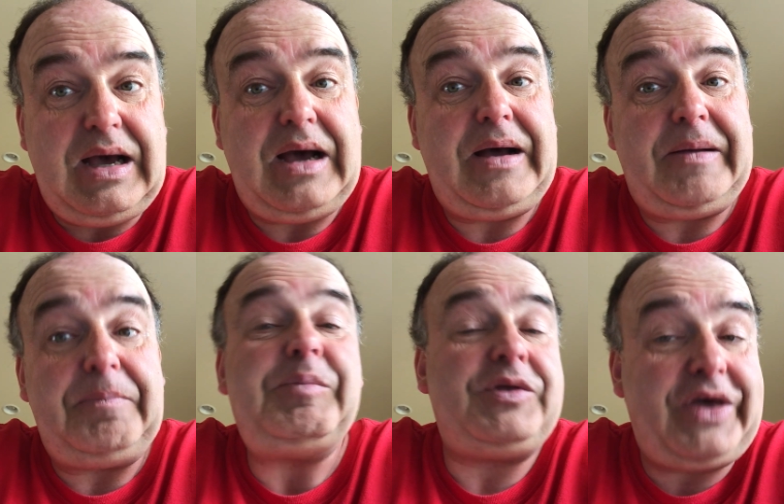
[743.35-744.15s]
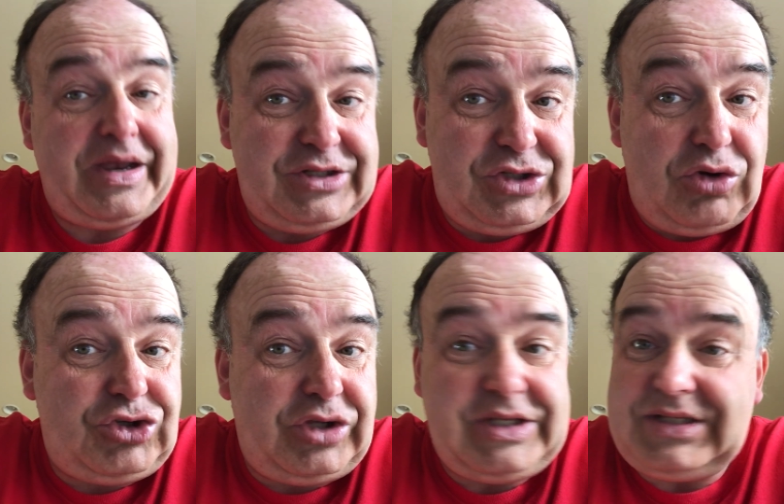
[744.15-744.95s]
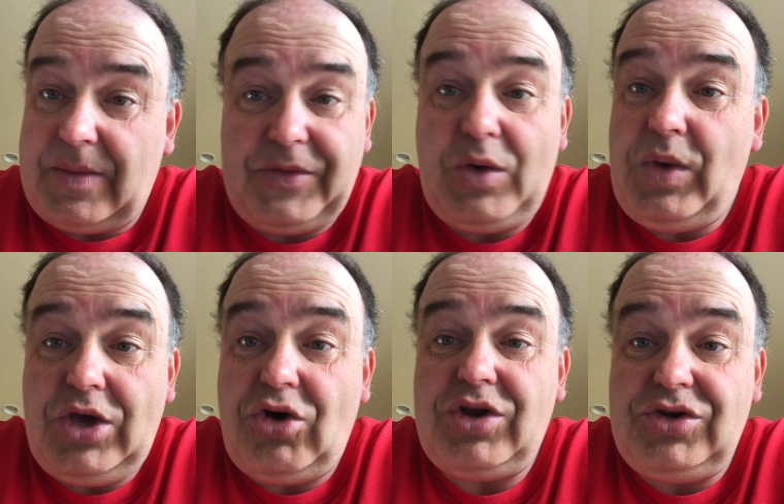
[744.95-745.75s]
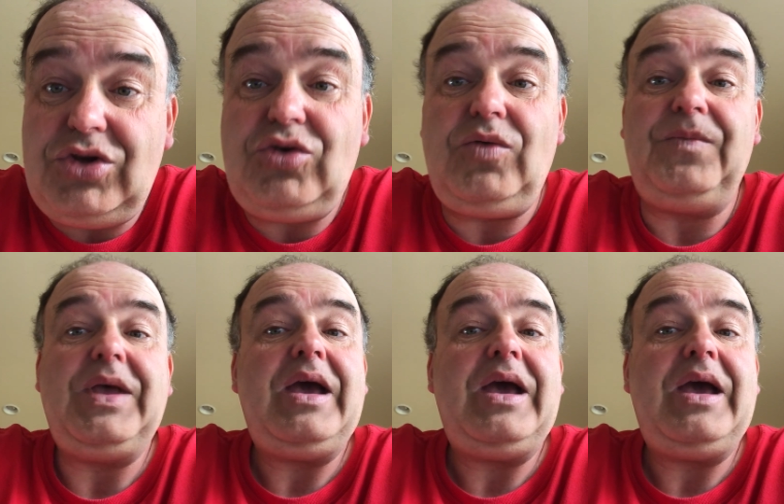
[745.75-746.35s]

Um, but that is social. It's something we could do.